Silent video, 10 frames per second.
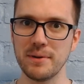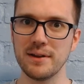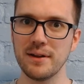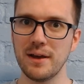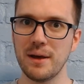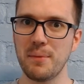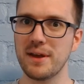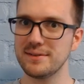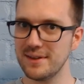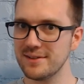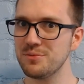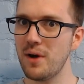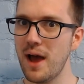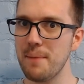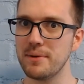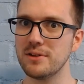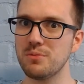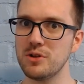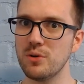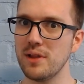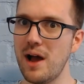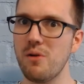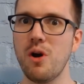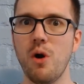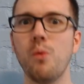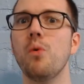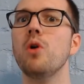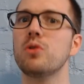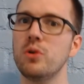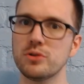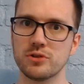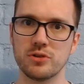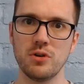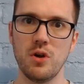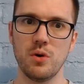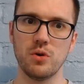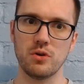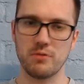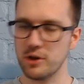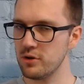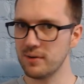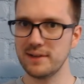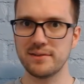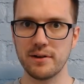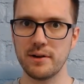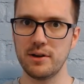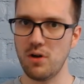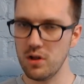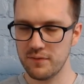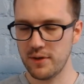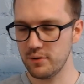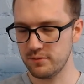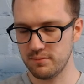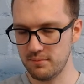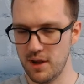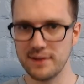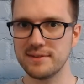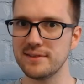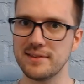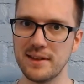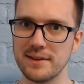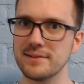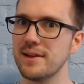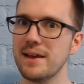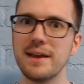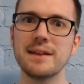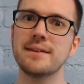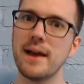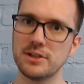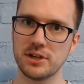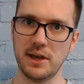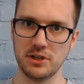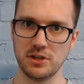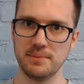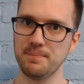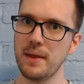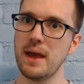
happened, because this is what happens when you allow woke culture or critical race theory and all of those nonsense things into education.